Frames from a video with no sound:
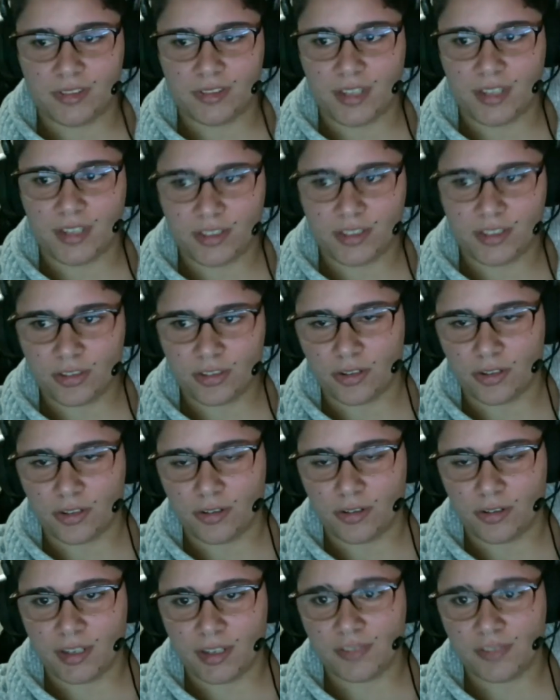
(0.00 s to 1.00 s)
And
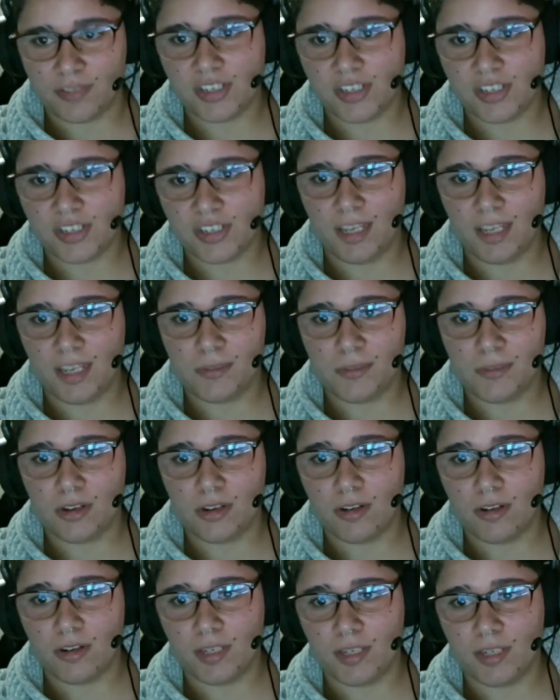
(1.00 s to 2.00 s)
so if she keeps
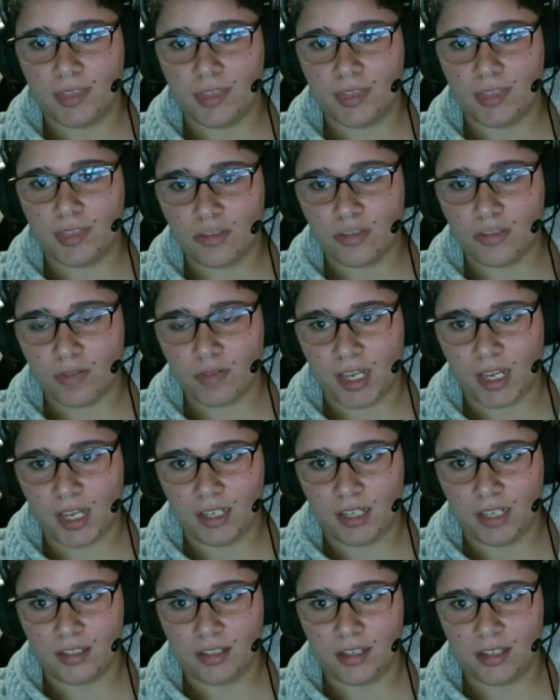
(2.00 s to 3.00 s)
going at this rate,
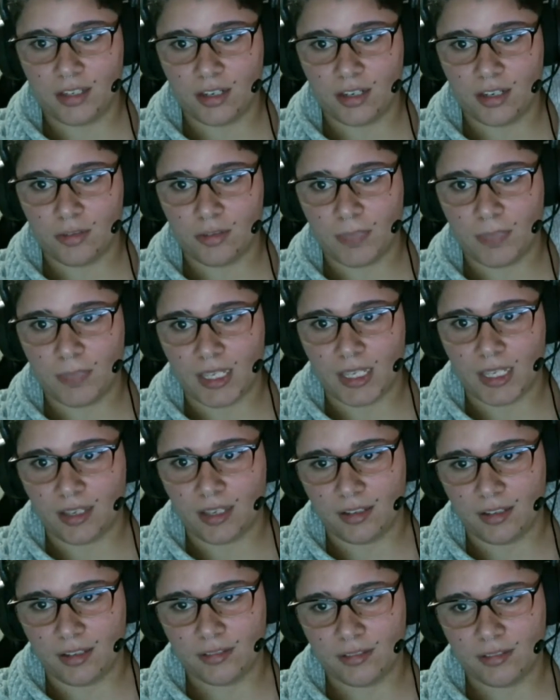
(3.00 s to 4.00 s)
it'll
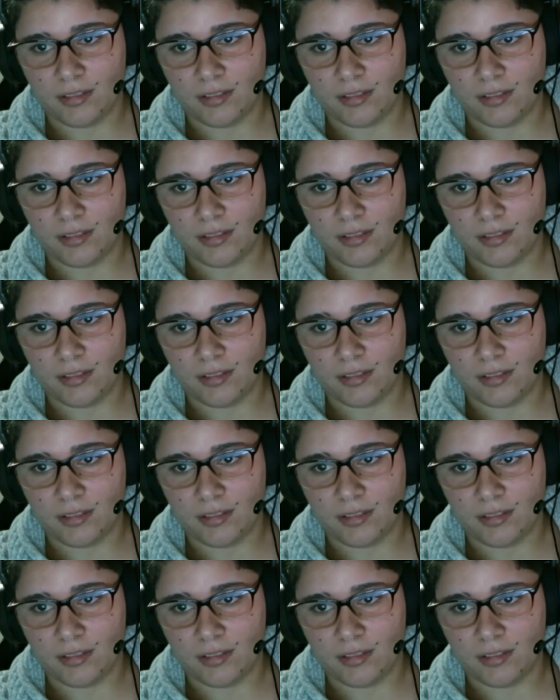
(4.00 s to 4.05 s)
be,